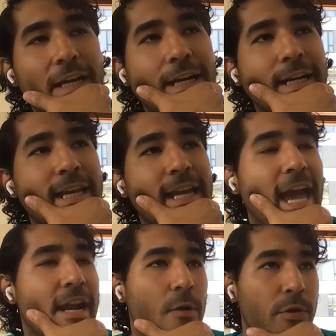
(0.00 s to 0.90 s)
uh, in
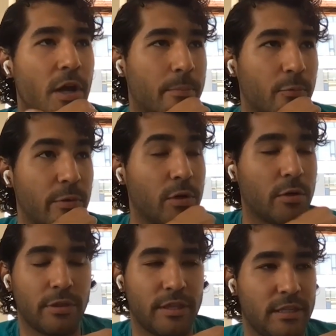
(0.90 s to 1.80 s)
Canada, we up, we
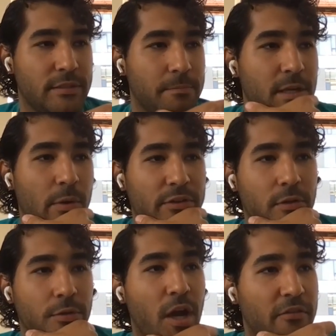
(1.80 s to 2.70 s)
work with this
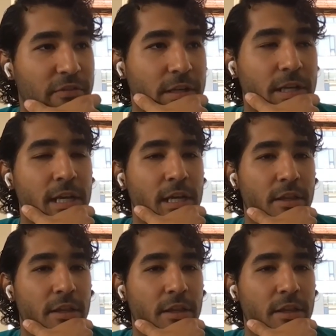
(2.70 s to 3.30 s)
POS called Often.